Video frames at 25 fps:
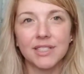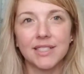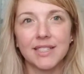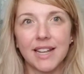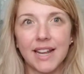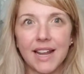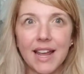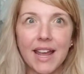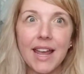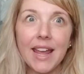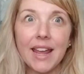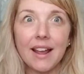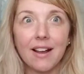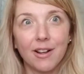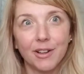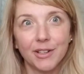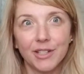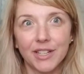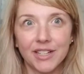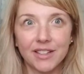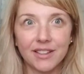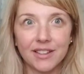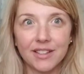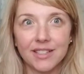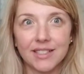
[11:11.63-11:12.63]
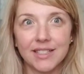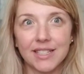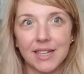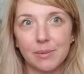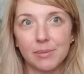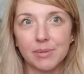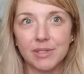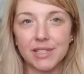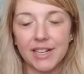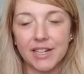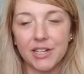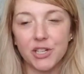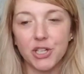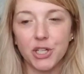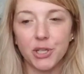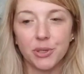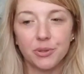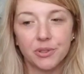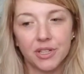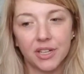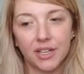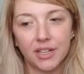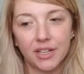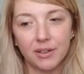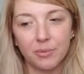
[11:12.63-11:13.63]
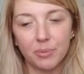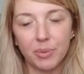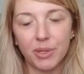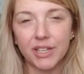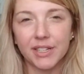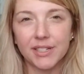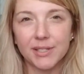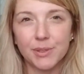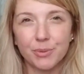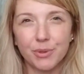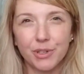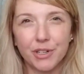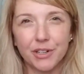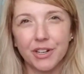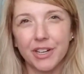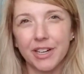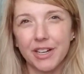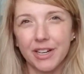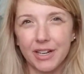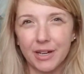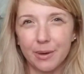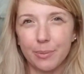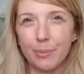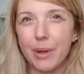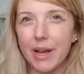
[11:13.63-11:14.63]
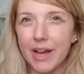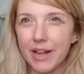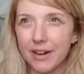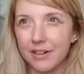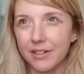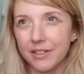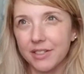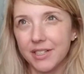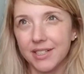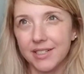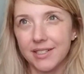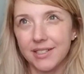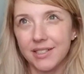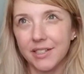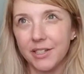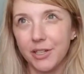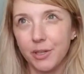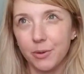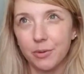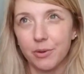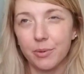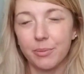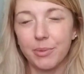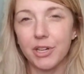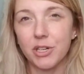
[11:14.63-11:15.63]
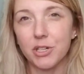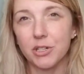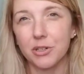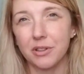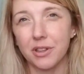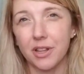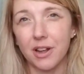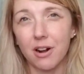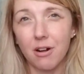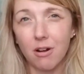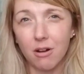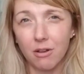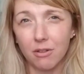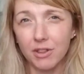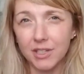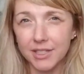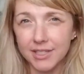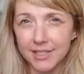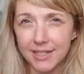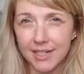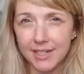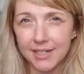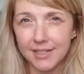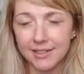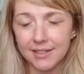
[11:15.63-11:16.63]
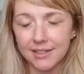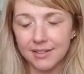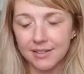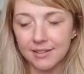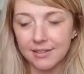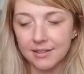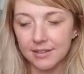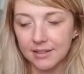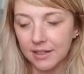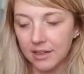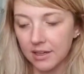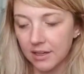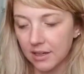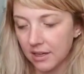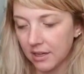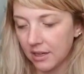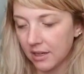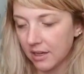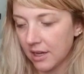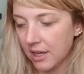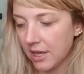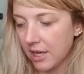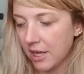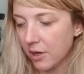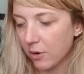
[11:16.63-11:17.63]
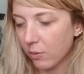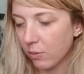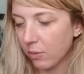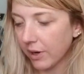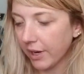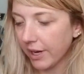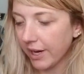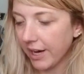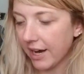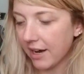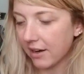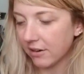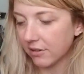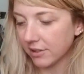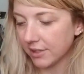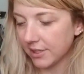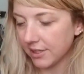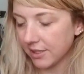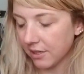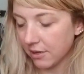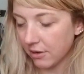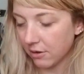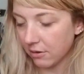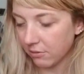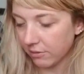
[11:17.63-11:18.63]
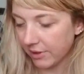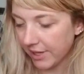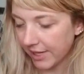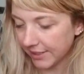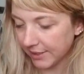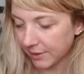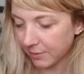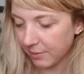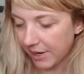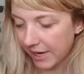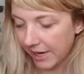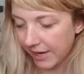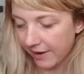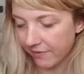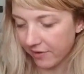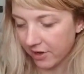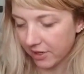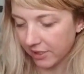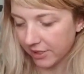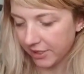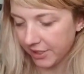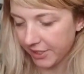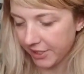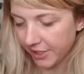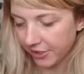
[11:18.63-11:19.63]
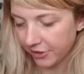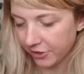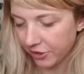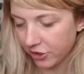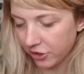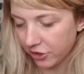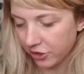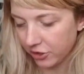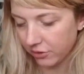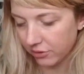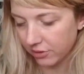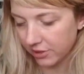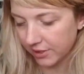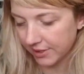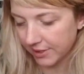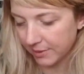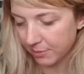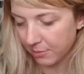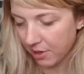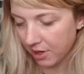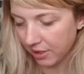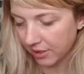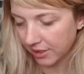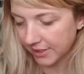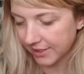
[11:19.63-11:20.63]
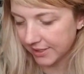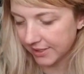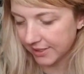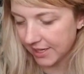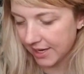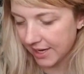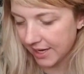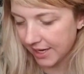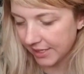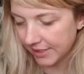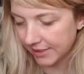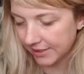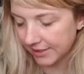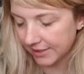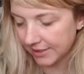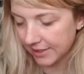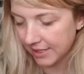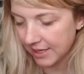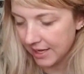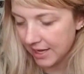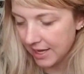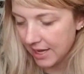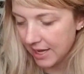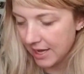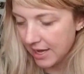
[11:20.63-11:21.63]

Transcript: say, hey, I'll knit the same size you did, because when you're getting a pattern tested, you want to make sure that all the sizes work out. So that's why I volunteered to do the smallest size.